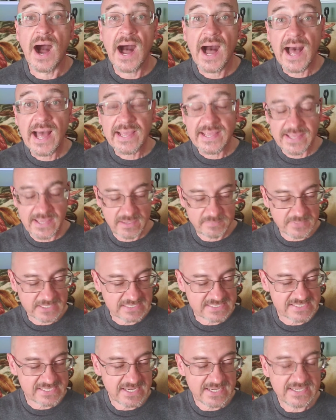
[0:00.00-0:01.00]
I am
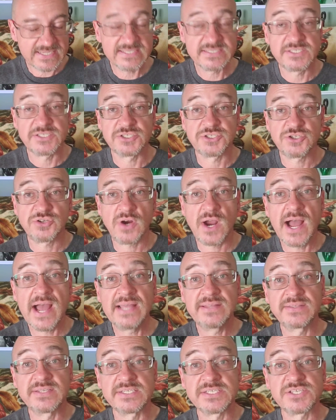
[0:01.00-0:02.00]
excited to
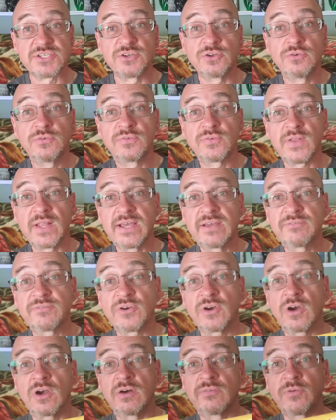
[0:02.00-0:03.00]
try this new
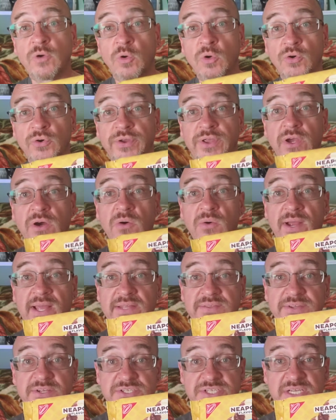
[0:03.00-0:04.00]
flavor of Oreo,
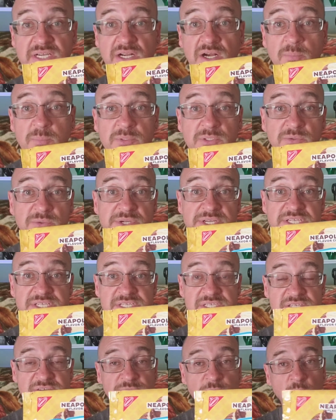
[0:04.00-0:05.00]
and there's a couple of
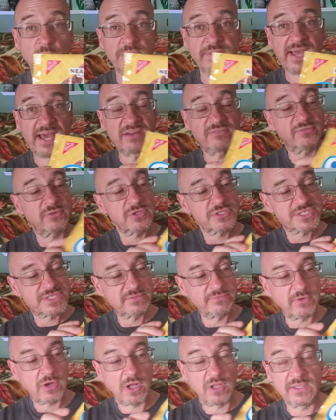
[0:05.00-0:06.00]
reasons for that. First
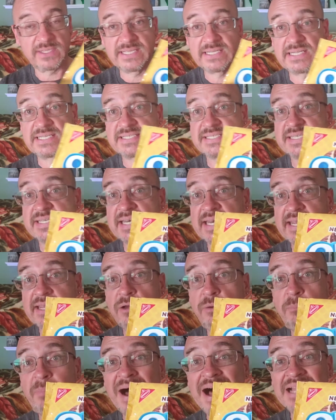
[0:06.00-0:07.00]
of all, it is
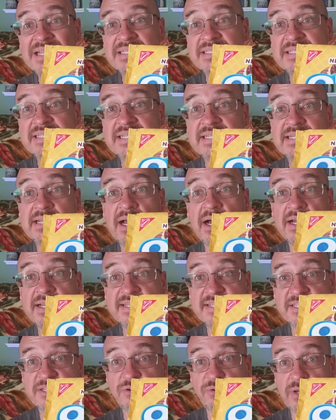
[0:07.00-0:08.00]
Neapolitan
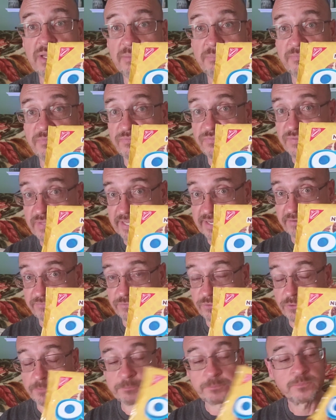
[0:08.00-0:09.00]
ice cream
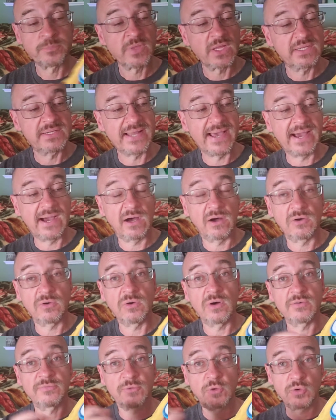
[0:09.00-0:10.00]
flavor.
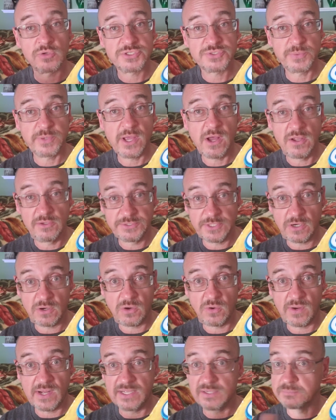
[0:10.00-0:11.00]
Now, of course, we all
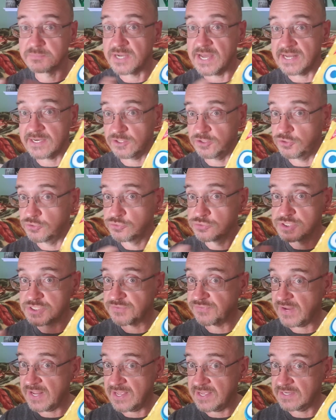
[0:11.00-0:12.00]
know I am not a huge
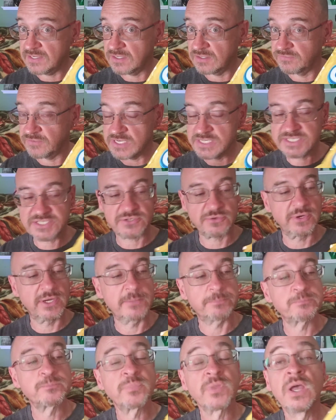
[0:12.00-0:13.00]
fan of ice
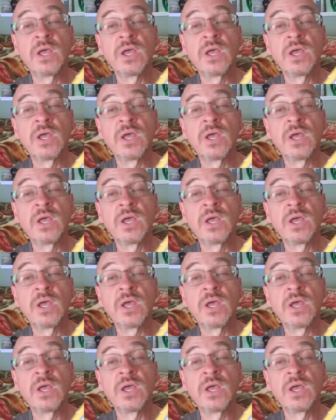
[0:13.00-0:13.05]
cream,